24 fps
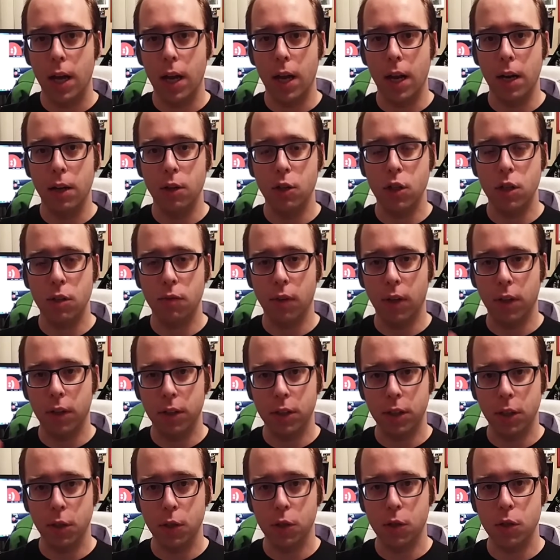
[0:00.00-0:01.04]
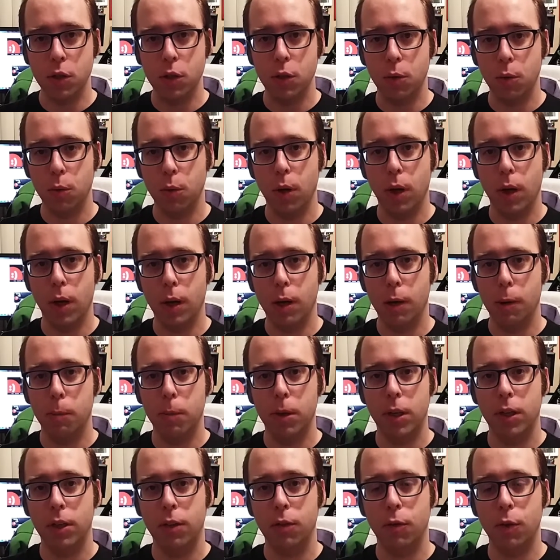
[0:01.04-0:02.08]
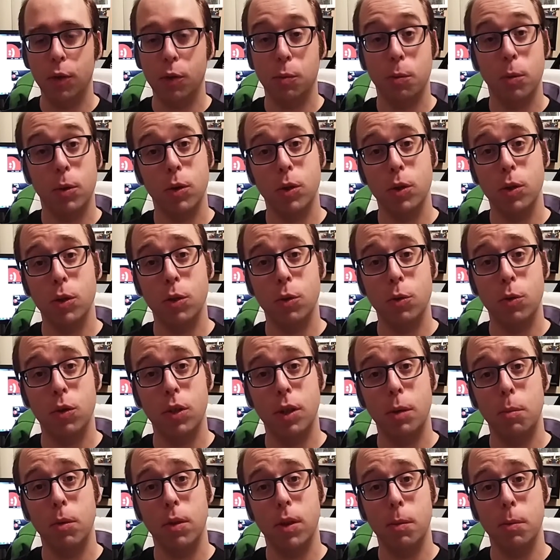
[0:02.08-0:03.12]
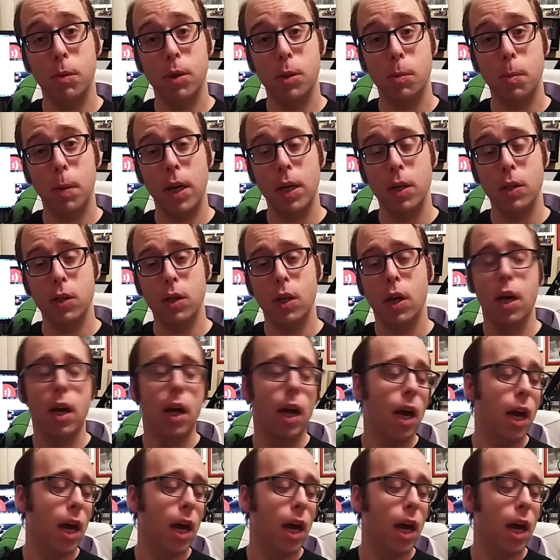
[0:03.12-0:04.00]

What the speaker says: And she volunteers to be the first person to sleep with him in space.